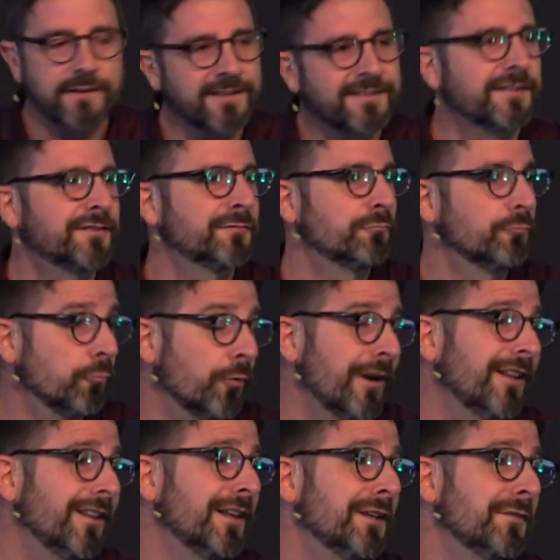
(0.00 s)
This is
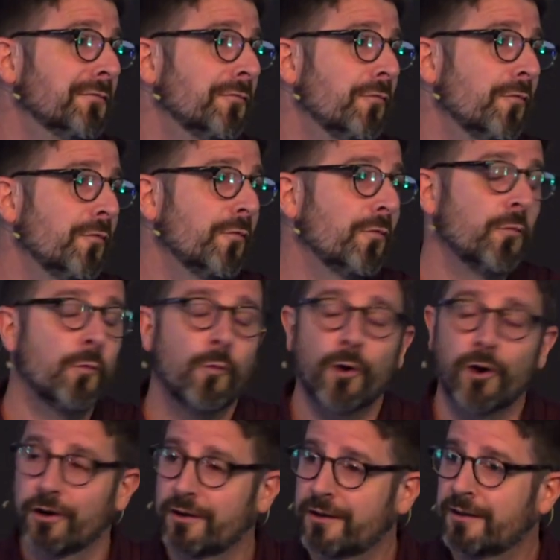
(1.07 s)
really
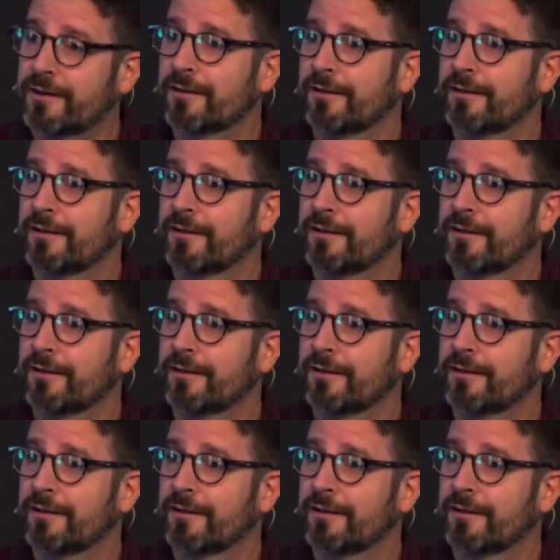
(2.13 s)
work.